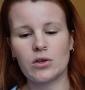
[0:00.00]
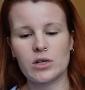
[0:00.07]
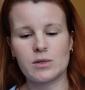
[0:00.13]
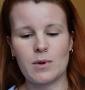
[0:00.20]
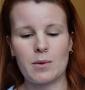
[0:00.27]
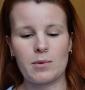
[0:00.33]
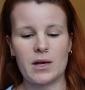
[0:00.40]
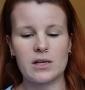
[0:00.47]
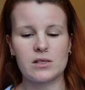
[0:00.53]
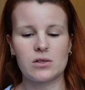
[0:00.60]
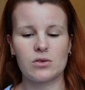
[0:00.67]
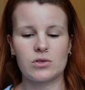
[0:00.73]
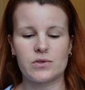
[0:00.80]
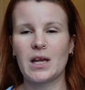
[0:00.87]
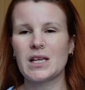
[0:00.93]
lost my place
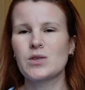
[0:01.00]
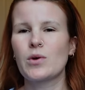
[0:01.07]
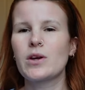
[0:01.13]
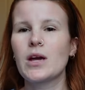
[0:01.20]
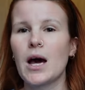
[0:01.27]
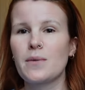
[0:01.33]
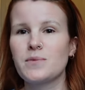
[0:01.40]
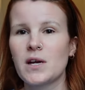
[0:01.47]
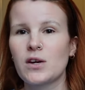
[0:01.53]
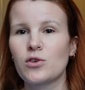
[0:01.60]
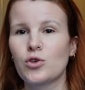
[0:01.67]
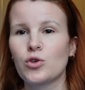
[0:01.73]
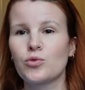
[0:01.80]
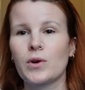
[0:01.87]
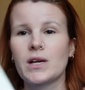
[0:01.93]
oh, that's why you update
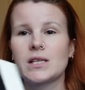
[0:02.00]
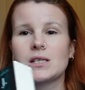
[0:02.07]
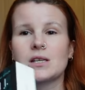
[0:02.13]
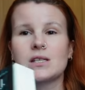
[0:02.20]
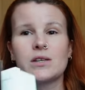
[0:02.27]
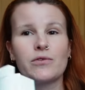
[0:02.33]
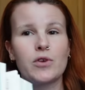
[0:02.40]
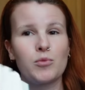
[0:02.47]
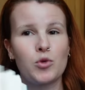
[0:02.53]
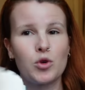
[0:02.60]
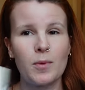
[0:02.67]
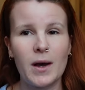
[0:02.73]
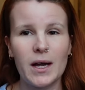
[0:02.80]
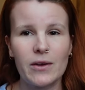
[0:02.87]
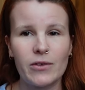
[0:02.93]
on Goodreads because if your
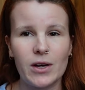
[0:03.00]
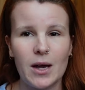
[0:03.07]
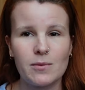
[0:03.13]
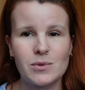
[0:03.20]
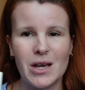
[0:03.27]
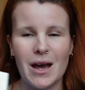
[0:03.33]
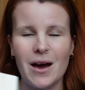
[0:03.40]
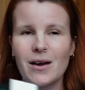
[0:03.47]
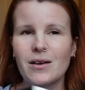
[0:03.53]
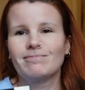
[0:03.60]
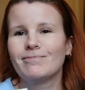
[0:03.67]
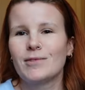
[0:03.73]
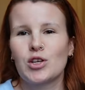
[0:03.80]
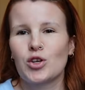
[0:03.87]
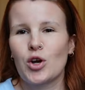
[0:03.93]
bookmark ever comes out
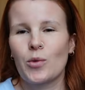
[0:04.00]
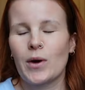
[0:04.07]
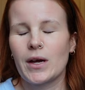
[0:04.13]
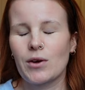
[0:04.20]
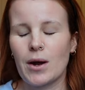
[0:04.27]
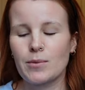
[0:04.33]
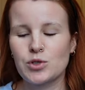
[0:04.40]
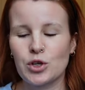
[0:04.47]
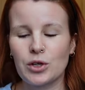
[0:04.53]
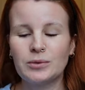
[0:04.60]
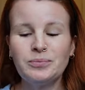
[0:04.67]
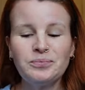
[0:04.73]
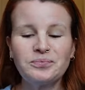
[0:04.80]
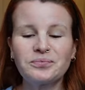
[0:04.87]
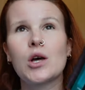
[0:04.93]
you know where you're up
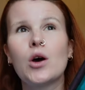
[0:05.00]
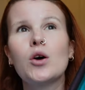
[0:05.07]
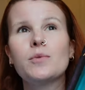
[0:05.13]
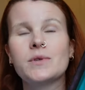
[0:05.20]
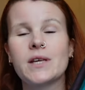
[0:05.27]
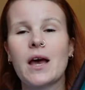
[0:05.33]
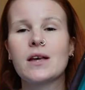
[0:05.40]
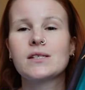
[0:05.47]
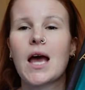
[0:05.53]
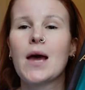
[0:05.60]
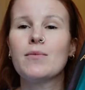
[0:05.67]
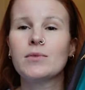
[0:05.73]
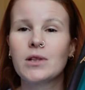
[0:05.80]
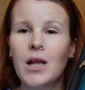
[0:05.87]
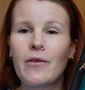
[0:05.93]
to so obsessed
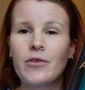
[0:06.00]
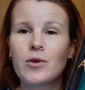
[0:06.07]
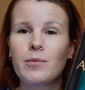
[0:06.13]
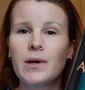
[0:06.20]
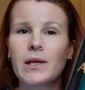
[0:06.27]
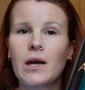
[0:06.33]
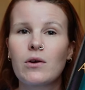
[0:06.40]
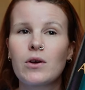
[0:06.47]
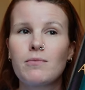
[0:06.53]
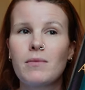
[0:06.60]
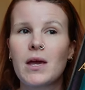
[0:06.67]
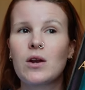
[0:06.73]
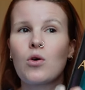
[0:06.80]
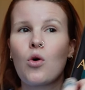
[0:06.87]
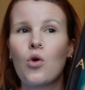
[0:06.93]
I'm loving being able to
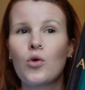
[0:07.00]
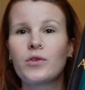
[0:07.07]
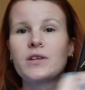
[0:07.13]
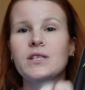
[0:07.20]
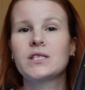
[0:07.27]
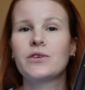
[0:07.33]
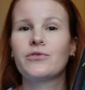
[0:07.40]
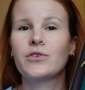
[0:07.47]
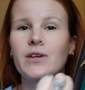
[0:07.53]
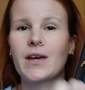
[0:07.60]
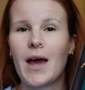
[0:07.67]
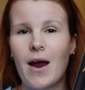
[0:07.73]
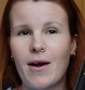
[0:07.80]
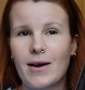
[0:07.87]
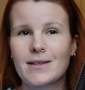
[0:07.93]
meet all these different
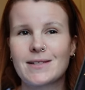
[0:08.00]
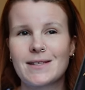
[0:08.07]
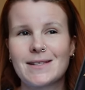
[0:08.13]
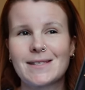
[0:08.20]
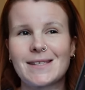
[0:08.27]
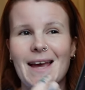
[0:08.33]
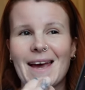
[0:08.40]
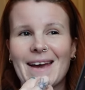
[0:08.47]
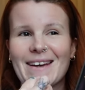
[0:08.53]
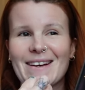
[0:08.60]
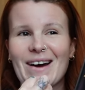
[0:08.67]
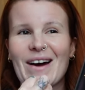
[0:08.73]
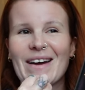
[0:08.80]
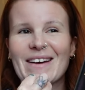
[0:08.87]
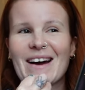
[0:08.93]
characters
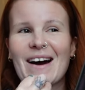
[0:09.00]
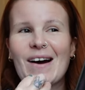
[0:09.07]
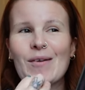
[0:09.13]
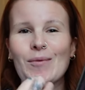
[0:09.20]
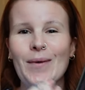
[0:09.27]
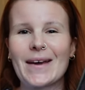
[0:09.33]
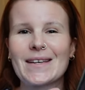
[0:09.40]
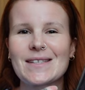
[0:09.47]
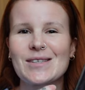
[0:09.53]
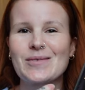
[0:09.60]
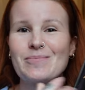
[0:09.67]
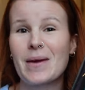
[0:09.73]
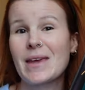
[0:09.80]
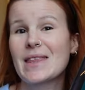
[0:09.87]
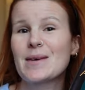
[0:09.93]
and I can't wait to
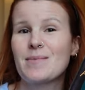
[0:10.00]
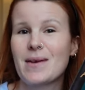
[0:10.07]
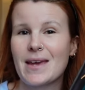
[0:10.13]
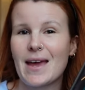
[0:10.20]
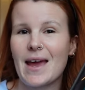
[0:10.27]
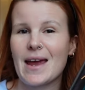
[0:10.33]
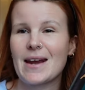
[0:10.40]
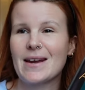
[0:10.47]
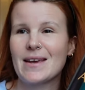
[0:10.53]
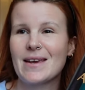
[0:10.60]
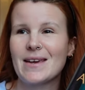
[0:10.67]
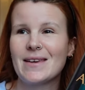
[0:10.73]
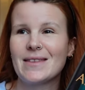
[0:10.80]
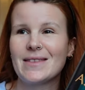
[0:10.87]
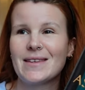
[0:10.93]
meet them again
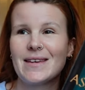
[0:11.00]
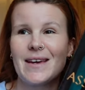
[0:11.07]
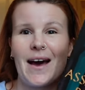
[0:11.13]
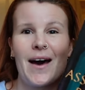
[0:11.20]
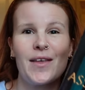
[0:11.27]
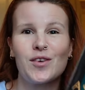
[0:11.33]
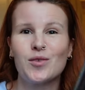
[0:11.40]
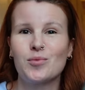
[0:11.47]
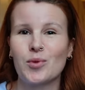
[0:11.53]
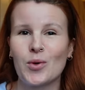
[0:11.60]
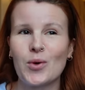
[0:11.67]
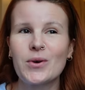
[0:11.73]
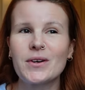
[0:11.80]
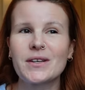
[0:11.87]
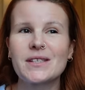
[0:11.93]
in the other
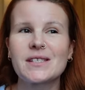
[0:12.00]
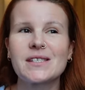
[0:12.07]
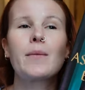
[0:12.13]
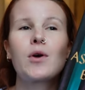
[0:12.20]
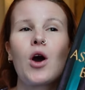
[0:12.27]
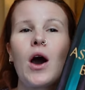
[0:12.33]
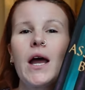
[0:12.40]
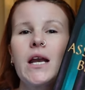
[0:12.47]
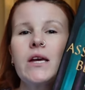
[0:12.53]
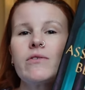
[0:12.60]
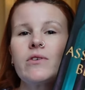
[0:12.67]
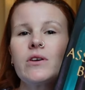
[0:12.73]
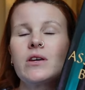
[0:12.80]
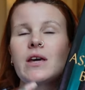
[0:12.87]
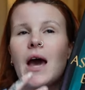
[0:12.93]
books I'm
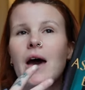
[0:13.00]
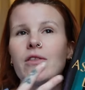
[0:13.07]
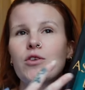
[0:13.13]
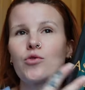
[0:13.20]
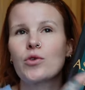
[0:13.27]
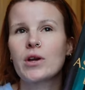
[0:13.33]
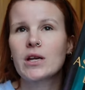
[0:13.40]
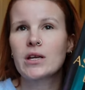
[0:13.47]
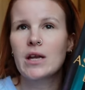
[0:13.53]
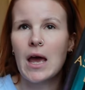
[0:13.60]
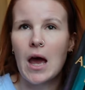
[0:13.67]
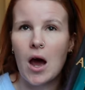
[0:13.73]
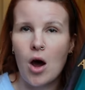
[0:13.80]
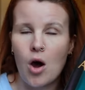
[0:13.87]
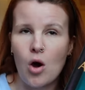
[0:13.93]
kind of gathering
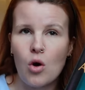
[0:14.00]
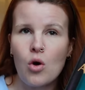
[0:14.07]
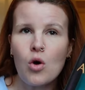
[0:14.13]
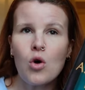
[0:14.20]
now